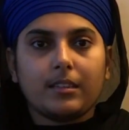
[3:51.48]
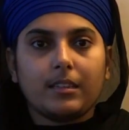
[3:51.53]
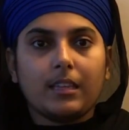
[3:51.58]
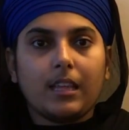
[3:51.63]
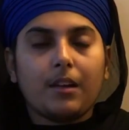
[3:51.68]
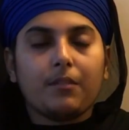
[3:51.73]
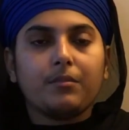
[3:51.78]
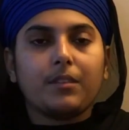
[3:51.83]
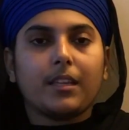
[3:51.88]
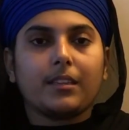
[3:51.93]

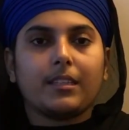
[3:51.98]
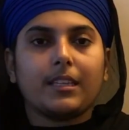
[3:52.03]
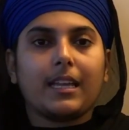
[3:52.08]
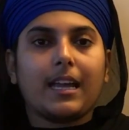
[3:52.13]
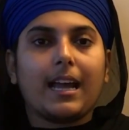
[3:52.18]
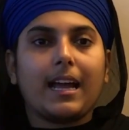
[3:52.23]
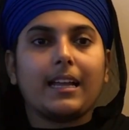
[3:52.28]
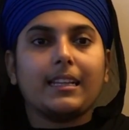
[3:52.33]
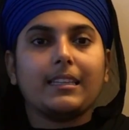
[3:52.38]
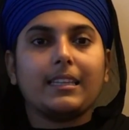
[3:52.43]
love that they
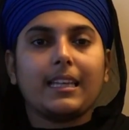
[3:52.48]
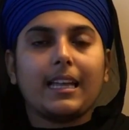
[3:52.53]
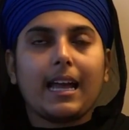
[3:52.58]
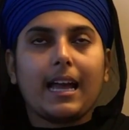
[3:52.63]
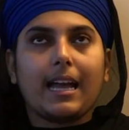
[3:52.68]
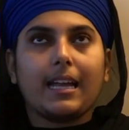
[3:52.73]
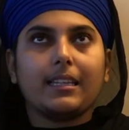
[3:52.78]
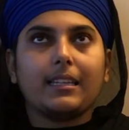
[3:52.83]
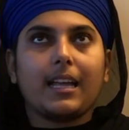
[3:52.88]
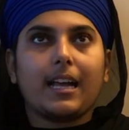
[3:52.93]
had. They
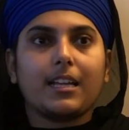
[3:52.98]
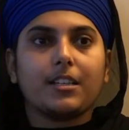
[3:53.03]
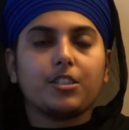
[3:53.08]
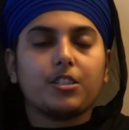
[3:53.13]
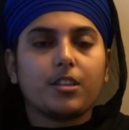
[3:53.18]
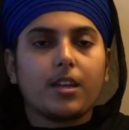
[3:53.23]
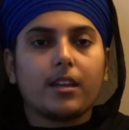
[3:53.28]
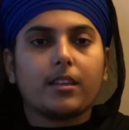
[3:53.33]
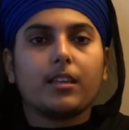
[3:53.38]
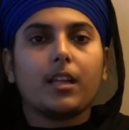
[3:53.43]
had that
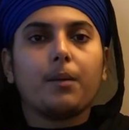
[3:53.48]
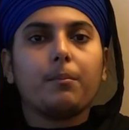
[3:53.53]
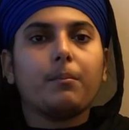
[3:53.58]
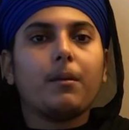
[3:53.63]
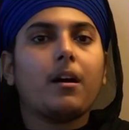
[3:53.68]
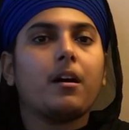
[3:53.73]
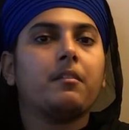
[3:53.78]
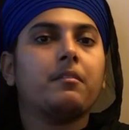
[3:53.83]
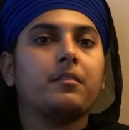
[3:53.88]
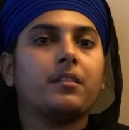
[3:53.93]
Sharda
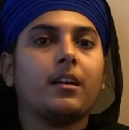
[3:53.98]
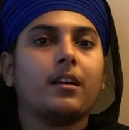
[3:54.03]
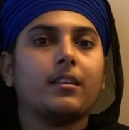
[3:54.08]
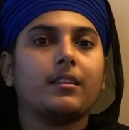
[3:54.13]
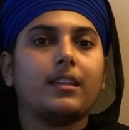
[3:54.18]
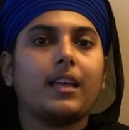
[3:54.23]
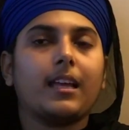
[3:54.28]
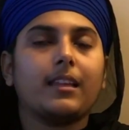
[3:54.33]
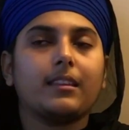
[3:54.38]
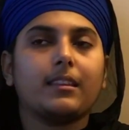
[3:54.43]
Pavna,
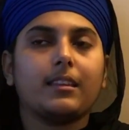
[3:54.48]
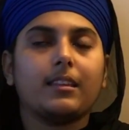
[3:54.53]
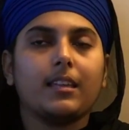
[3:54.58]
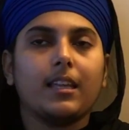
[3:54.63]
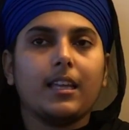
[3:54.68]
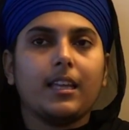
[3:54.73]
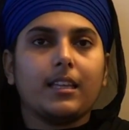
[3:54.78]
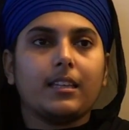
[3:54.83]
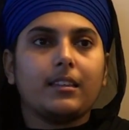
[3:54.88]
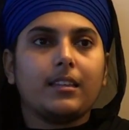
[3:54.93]
that
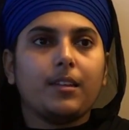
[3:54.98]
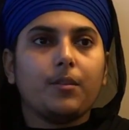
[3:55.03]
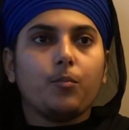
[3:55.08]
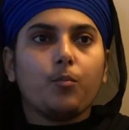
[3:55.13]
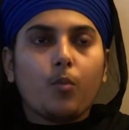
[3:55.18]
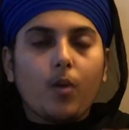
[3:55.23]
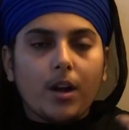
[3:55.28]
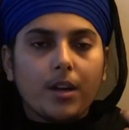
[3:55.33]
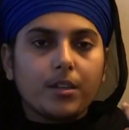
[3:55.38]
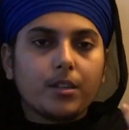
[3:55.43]
they
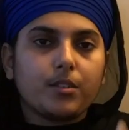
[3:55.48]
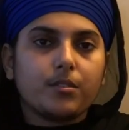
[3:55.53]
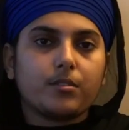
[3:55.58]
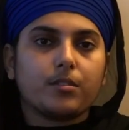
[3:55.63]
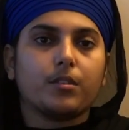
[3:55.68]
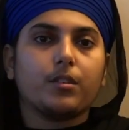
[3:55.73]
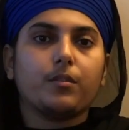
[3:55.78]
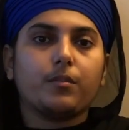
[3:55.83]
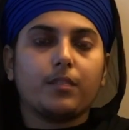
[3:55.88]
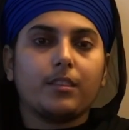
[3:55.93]
want to
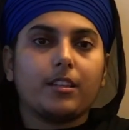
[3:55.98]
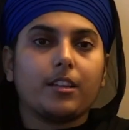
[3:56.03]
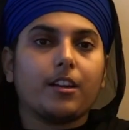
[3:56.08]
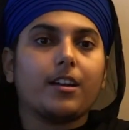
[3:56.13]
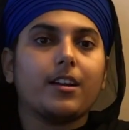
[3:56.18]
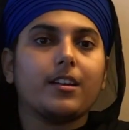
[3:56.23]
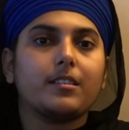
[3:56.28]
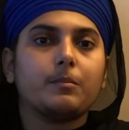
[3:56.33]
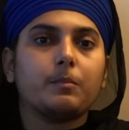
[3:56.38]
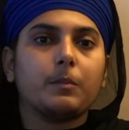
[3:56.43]
serve their
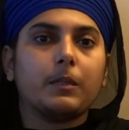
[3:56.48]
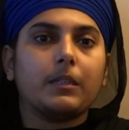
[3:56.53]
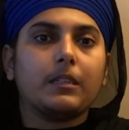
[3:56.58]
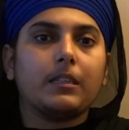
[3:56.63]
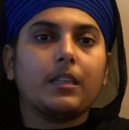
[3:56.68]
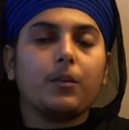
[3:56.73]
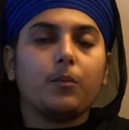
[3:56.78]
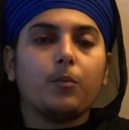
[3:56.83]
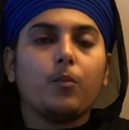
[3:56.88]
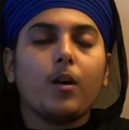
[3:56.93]

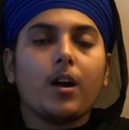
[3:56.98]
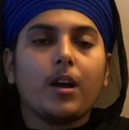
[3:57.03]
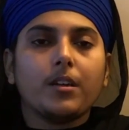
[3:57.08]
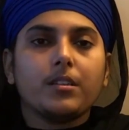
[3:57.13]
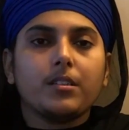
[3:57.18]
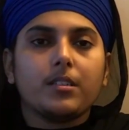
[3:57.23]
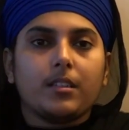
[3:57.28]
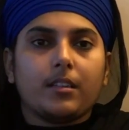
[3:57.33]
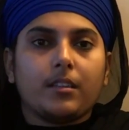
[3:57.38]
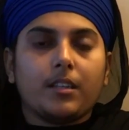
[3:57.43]
husband, they
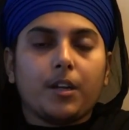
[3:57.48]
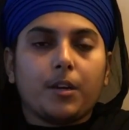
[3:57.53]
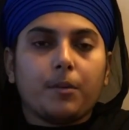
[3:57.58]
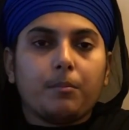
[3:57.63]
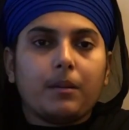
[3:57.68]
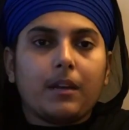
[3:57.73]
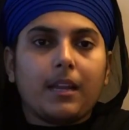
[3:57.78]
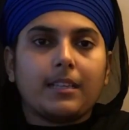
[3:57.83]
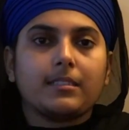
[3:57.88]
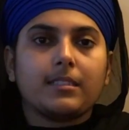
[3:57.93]
want their
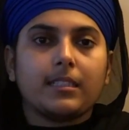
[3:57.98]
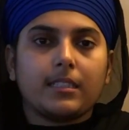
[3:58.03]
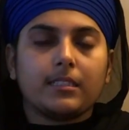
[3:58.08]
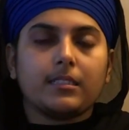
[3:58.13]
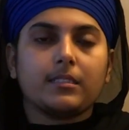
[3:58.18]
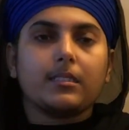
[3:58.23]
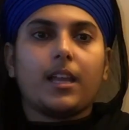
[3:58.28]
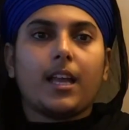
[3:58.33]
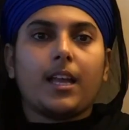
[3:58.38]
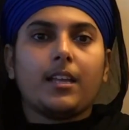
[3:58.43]

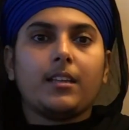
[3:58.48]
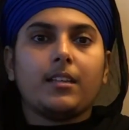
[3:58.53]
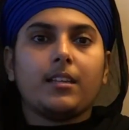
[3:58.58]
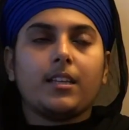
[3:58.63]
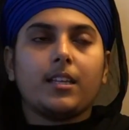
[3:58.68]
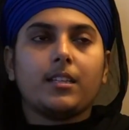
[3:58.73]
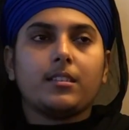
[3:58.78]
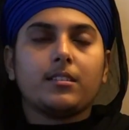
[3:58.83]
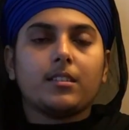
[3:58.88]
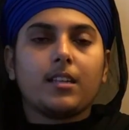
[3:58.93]
blessings.
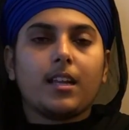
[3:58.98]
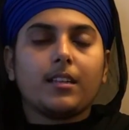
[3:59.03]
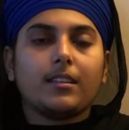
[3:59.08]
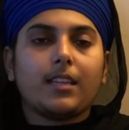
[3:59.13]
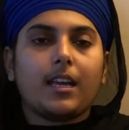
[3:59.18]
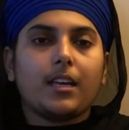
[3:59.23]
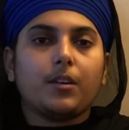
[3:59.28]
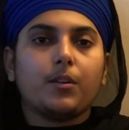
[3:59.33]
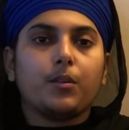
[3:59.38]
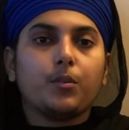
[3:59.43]
And it's not
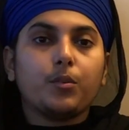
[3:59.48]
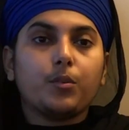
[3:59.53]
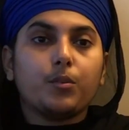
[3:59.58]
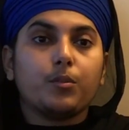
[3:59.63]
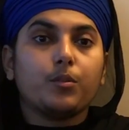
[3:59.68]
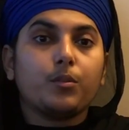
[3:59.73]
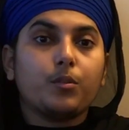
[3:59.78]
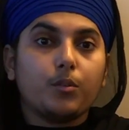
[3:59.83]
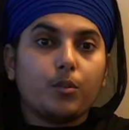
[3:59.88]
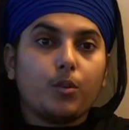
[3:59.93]
that
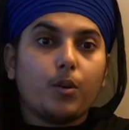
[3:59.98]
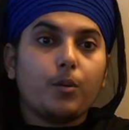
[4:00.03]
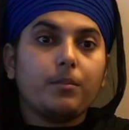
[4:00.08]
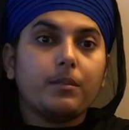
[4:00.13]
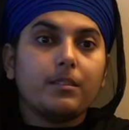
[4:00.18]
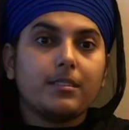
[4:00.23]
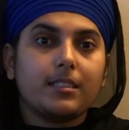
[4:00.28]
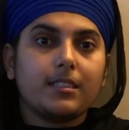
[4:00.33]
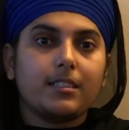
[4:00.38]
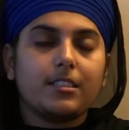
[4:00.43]
Guru
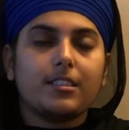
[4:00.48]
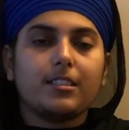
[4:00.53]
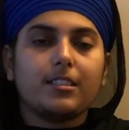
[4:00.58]
Gobind Singh